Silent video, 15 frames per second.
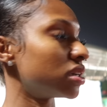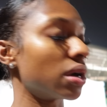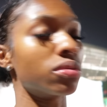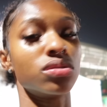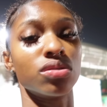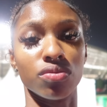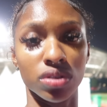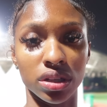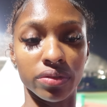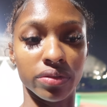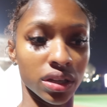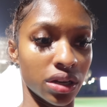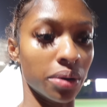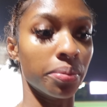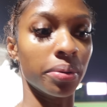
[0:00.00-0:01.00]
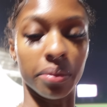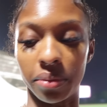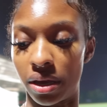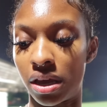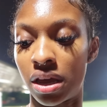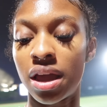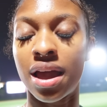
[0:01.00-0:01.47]
that was a really, really good
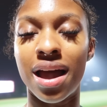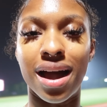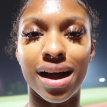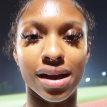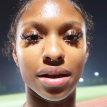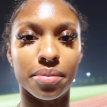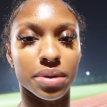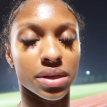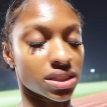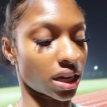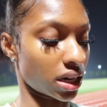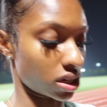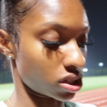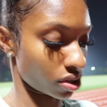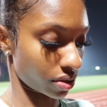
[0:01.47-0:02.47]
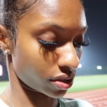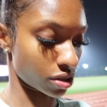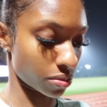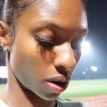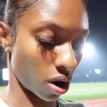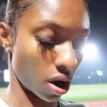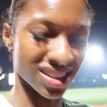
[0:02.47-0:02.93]
pre-meet. I am excited to run
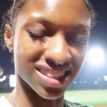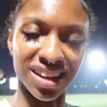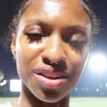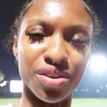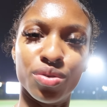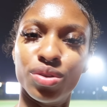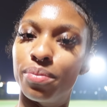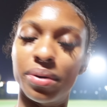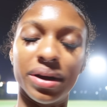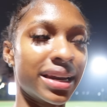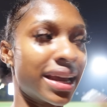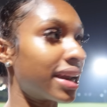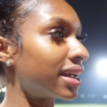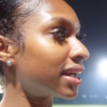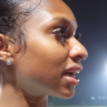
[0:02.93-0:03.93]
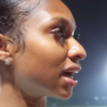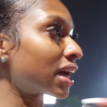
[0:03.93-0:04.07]
tomorrow. I just gotta bring that in